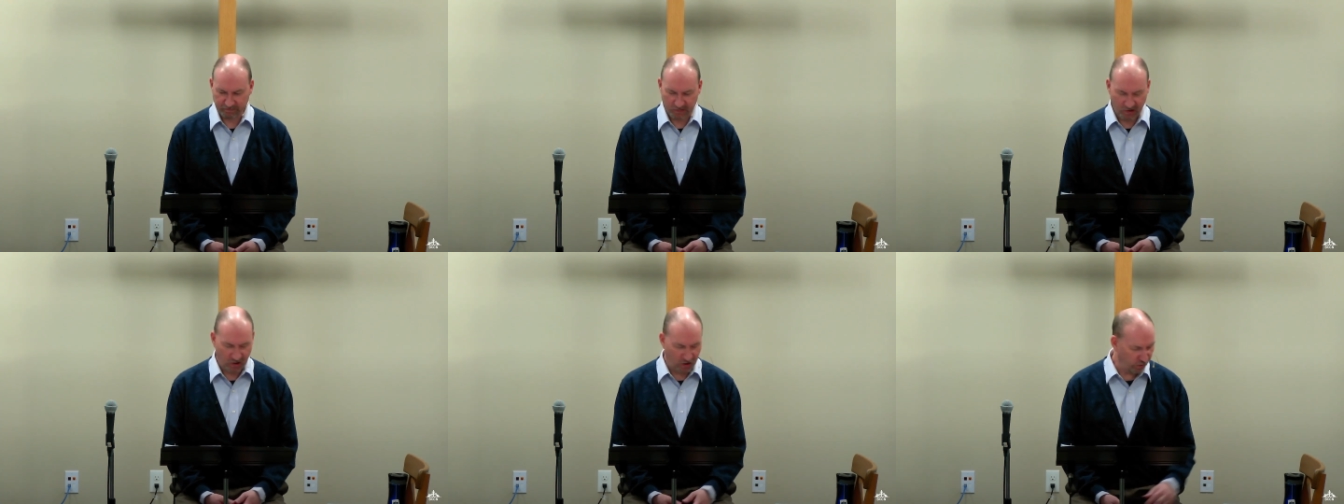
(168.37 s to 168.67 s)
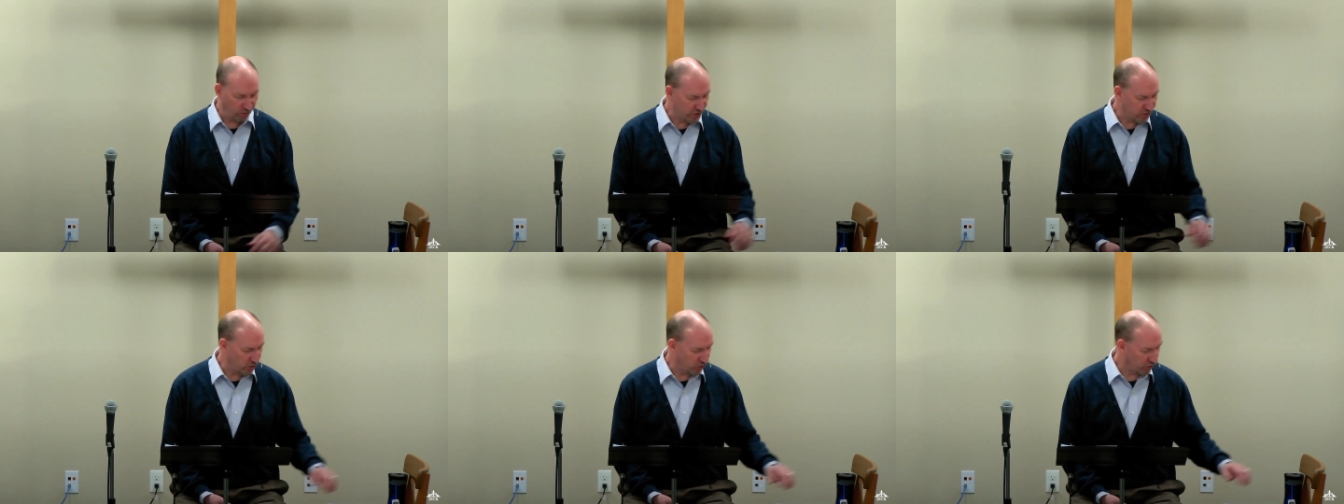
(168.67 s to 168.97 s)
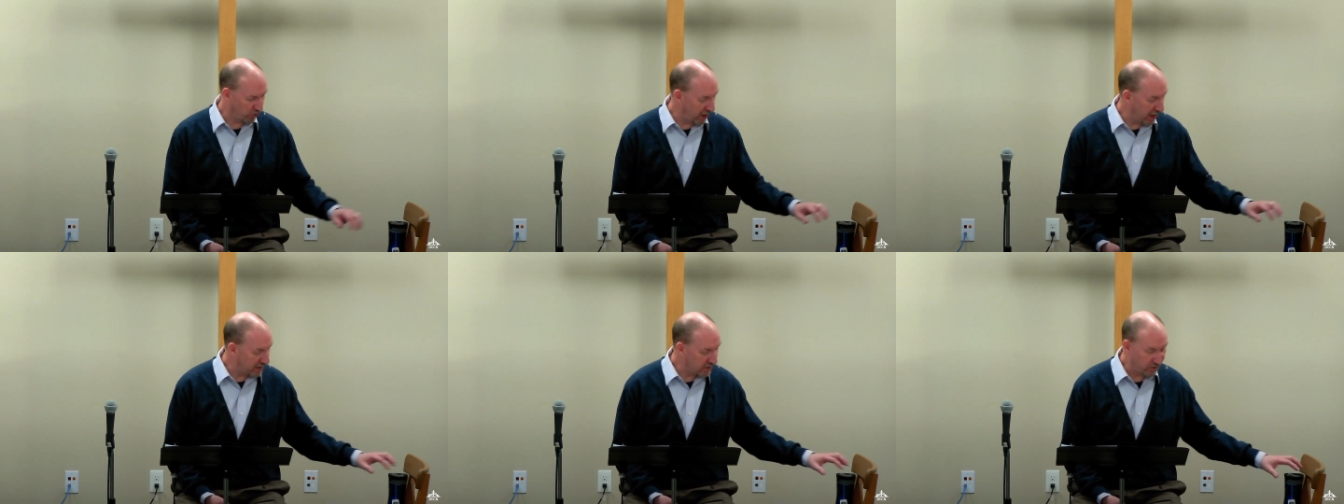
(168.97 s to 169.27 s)

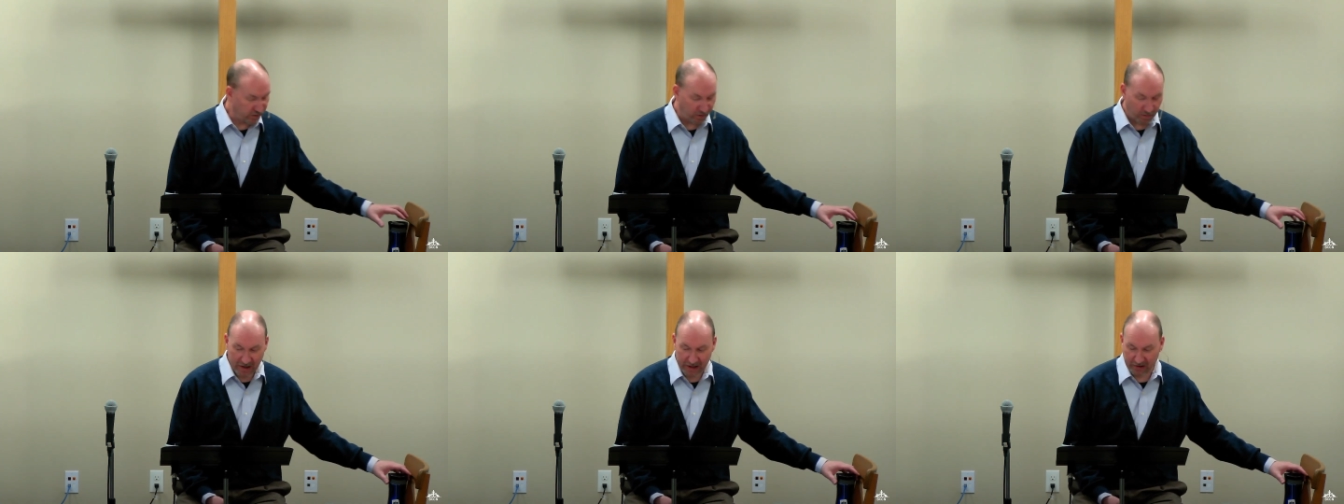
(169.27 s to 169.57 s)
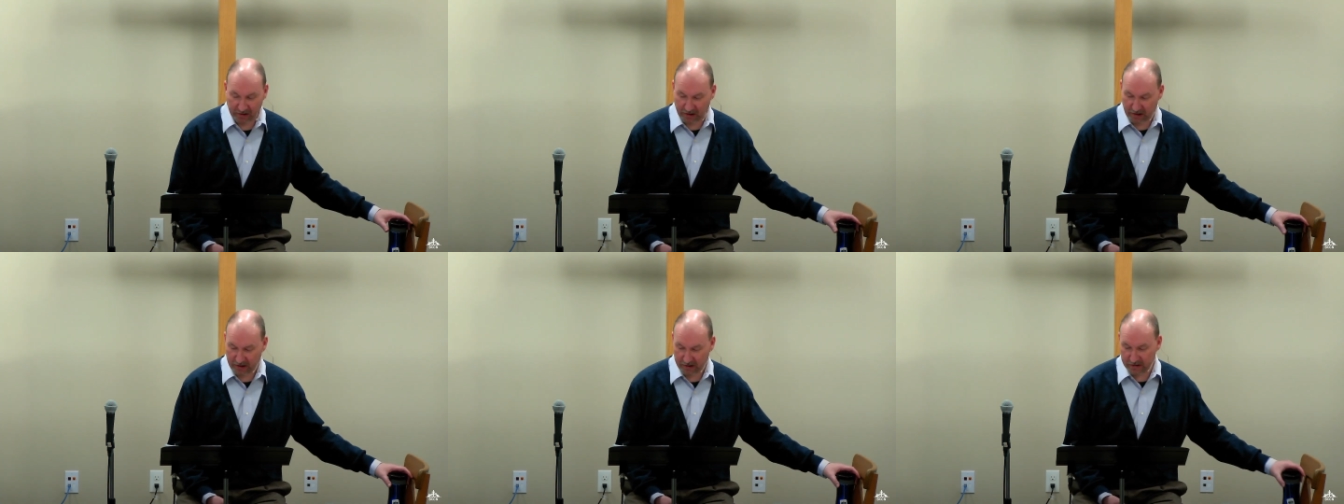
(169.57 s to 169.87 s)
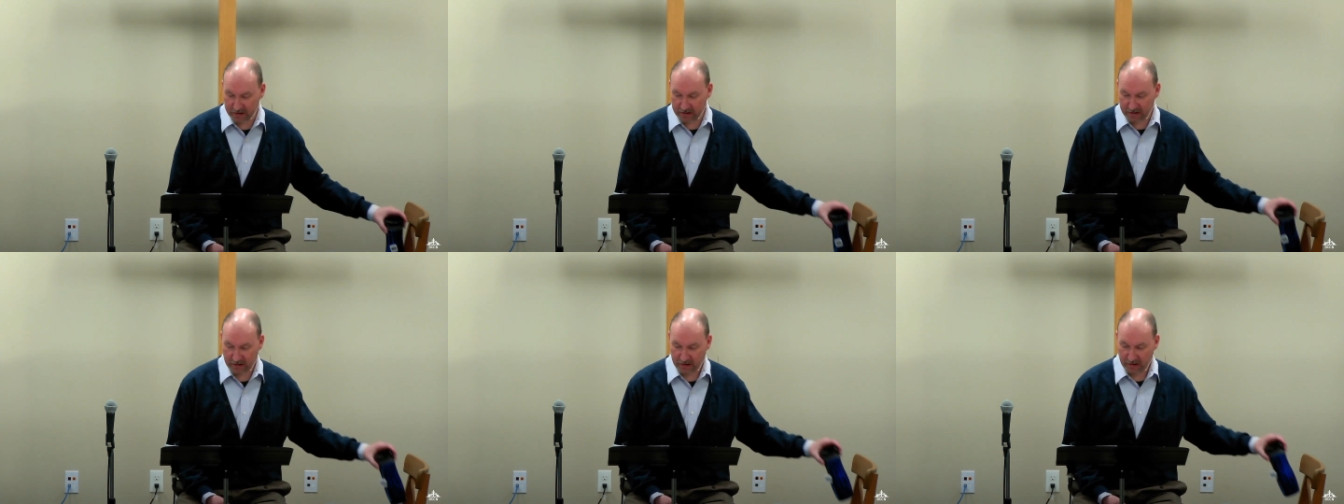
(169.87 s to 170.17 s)
Aristocrats from
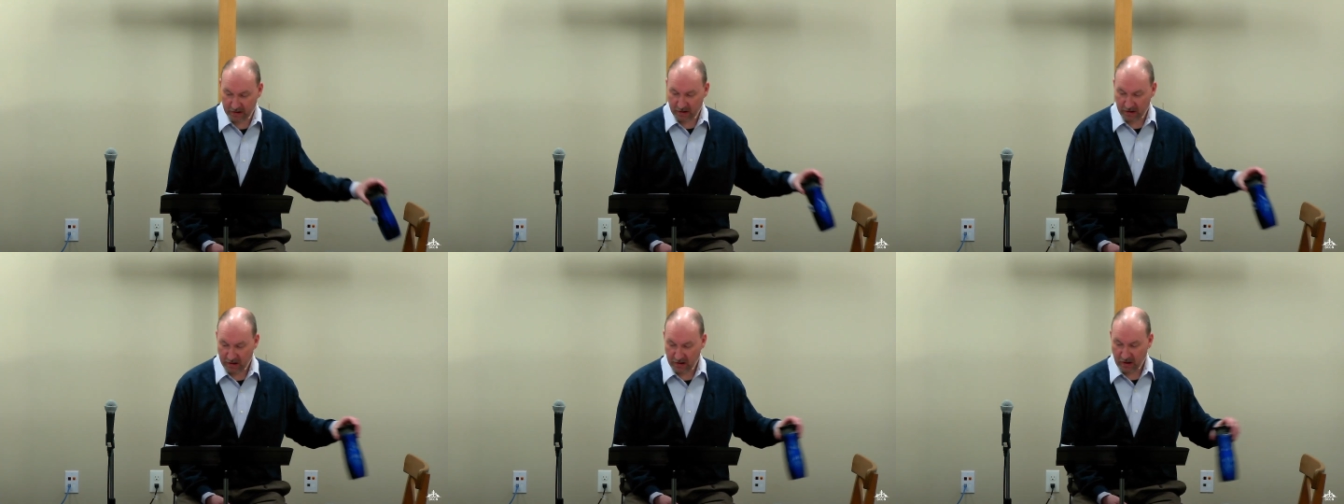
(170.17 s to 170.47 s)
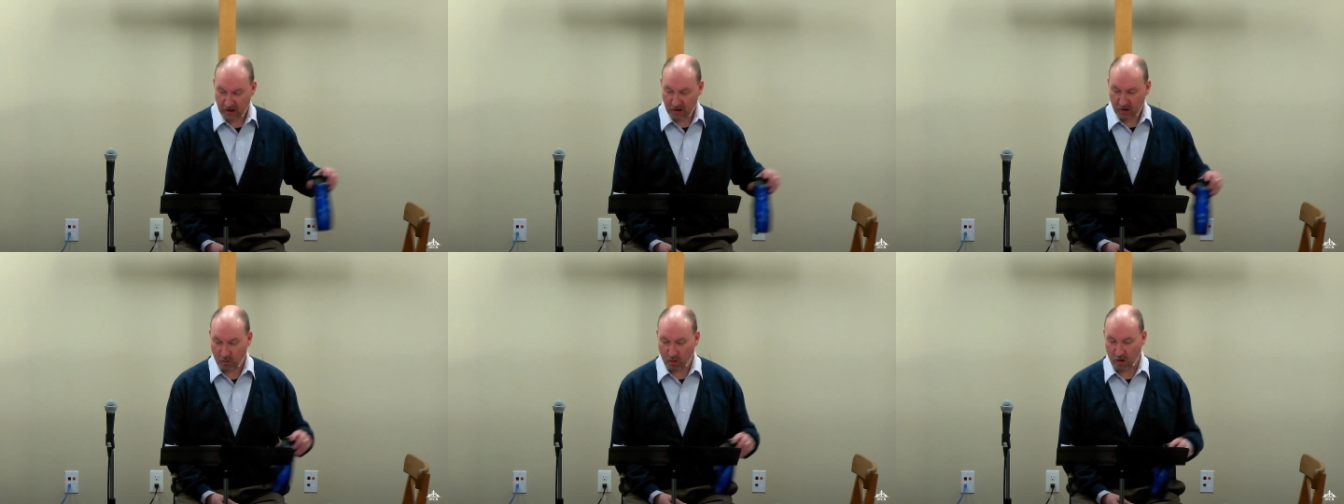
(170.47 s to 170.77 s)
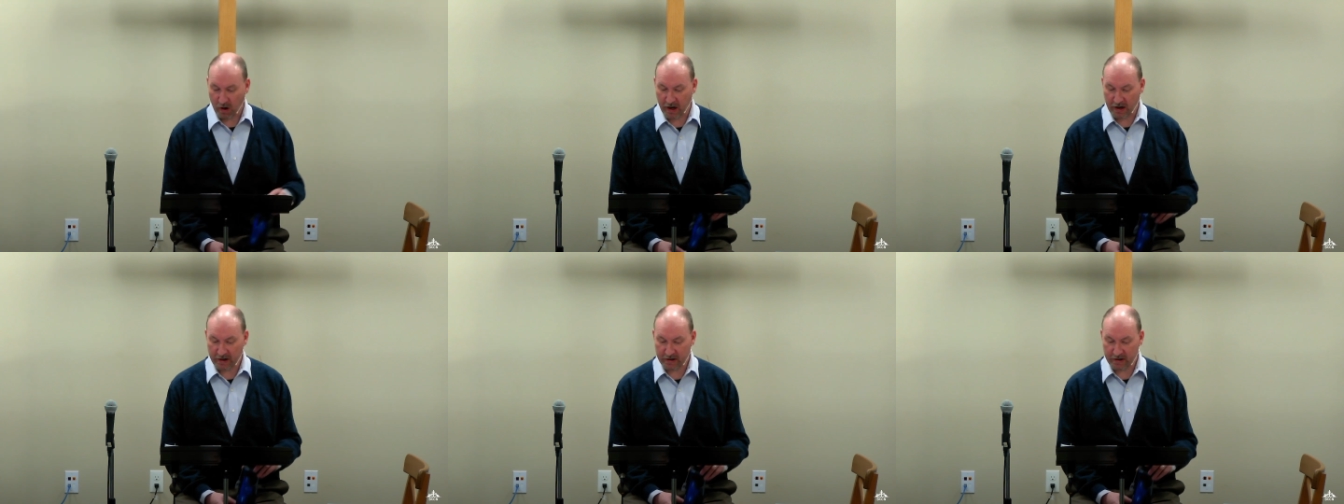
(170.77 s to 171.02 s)
England wanted